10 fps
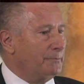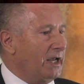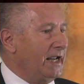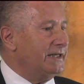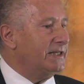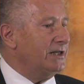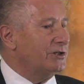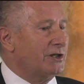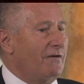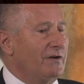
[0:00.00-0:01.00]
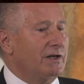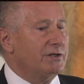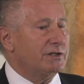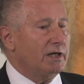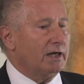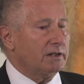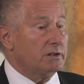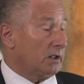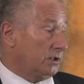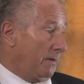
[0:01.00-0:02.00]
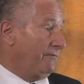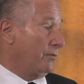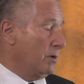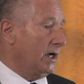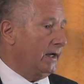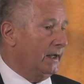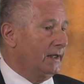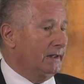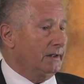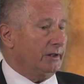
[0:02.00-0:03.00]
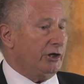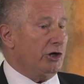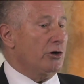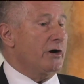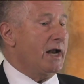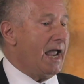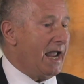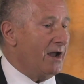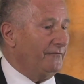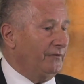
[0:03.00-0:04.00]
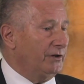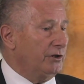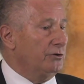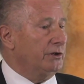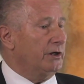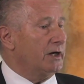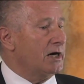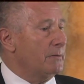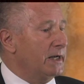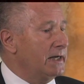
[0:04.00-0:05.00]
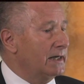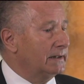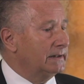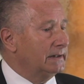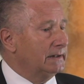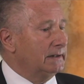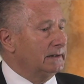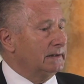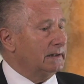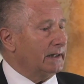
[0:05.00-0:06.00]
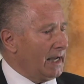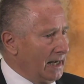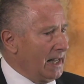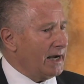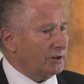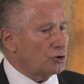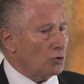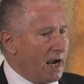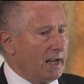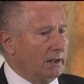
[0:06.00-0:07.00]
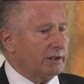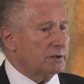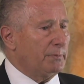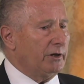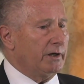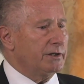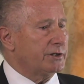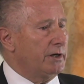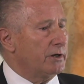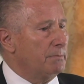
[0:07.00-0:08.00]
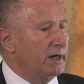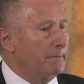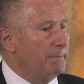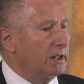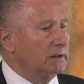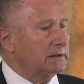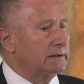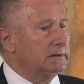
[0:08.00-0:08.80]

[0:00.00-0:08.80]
to 1876, except for my year and a half in the Union Army, I got a lot of trial experience under my belt.